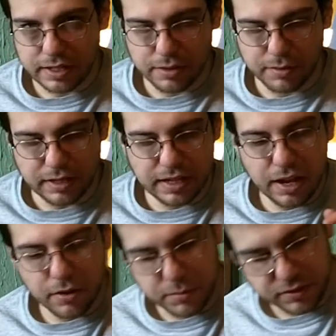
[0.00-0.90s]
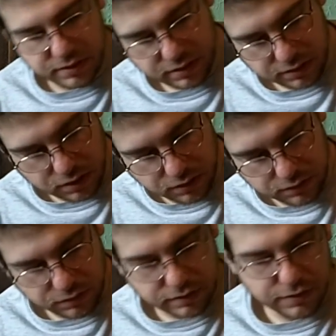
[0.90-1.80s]
right now. Right now I'm using the
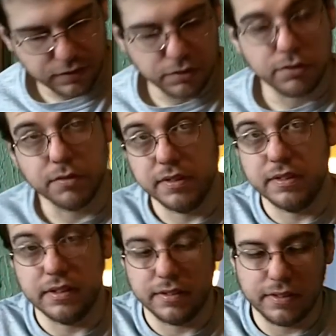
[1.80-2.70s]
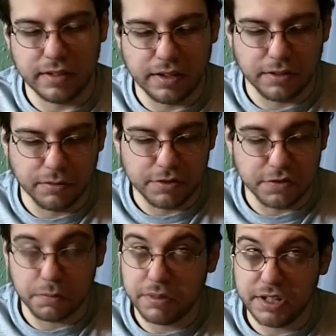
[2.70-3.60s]
Tung-Sol 7236 in here,
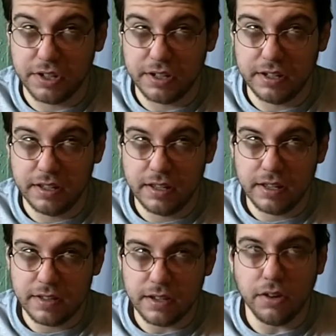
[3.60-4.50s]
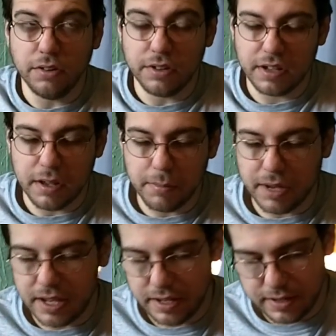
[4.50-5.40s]
which is pretty good. It's harder to
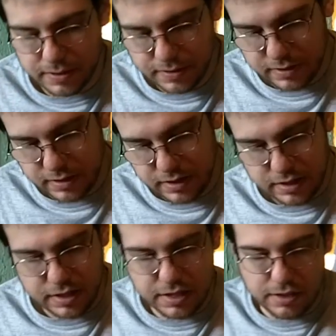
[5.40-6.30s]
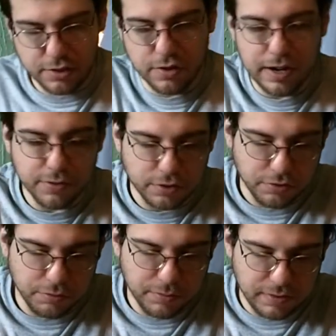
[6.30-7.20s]
come by. And then the driver
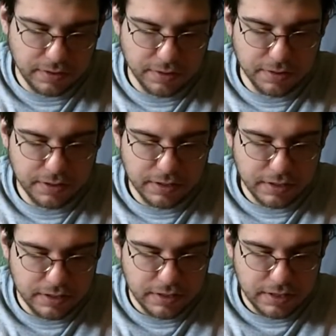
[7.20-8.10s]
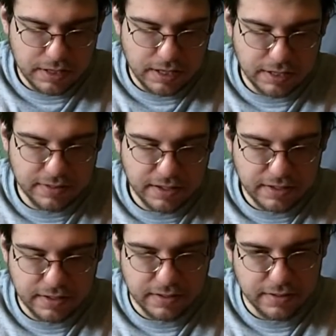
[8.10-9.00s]
tubes here, it could
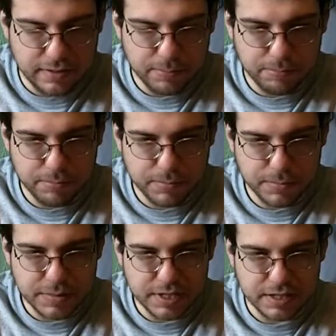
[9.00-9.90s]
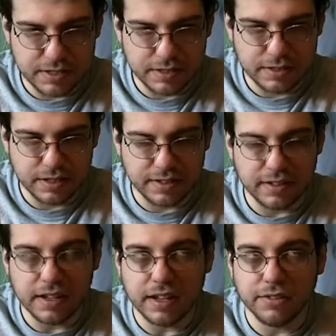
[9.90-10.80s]
take a
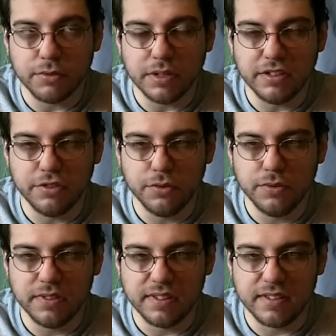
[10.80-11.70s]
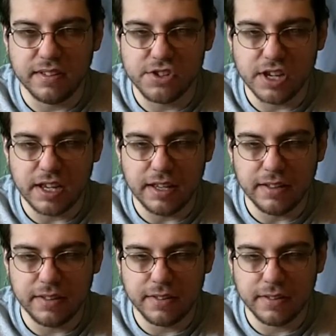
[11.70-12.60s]
6922,
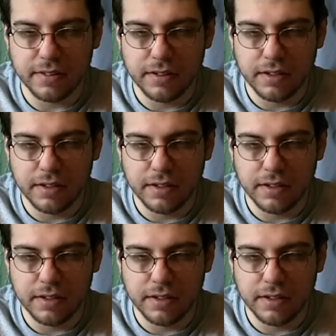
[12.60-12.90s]
6DJ8s,